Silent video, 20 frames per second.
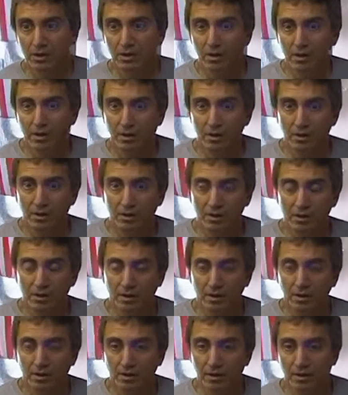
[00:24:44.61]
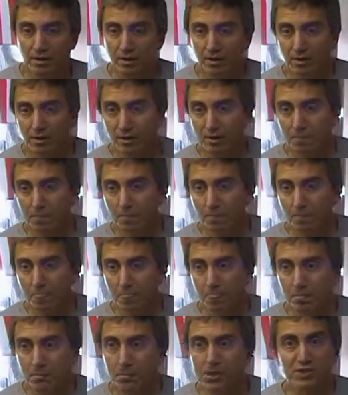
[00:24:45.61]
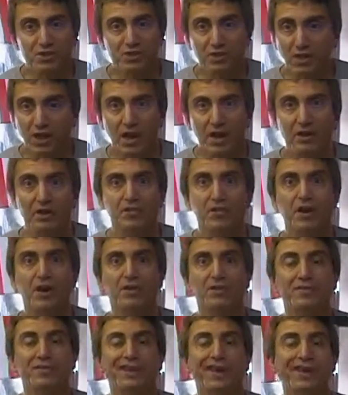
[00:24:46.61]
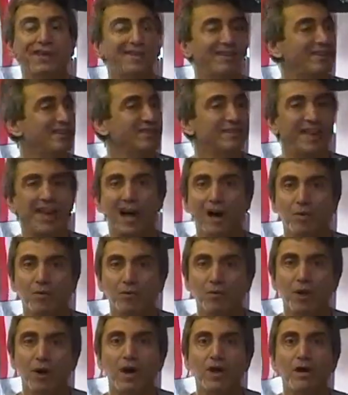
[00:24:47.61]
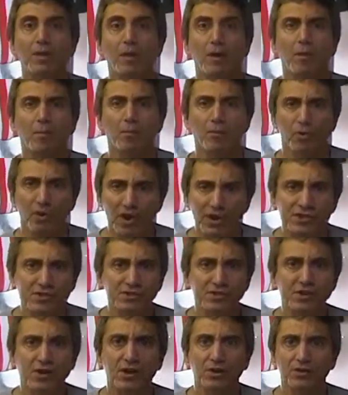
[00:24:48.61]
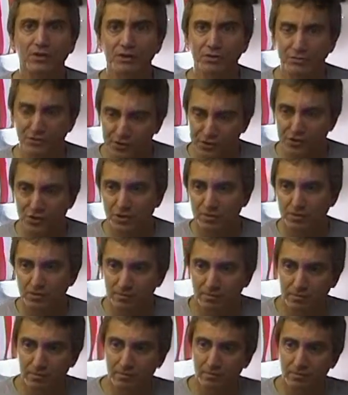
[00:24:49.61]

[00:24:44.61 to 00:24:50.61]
uh, uh, uh, uh misled. They're they're downright brain cell deficient.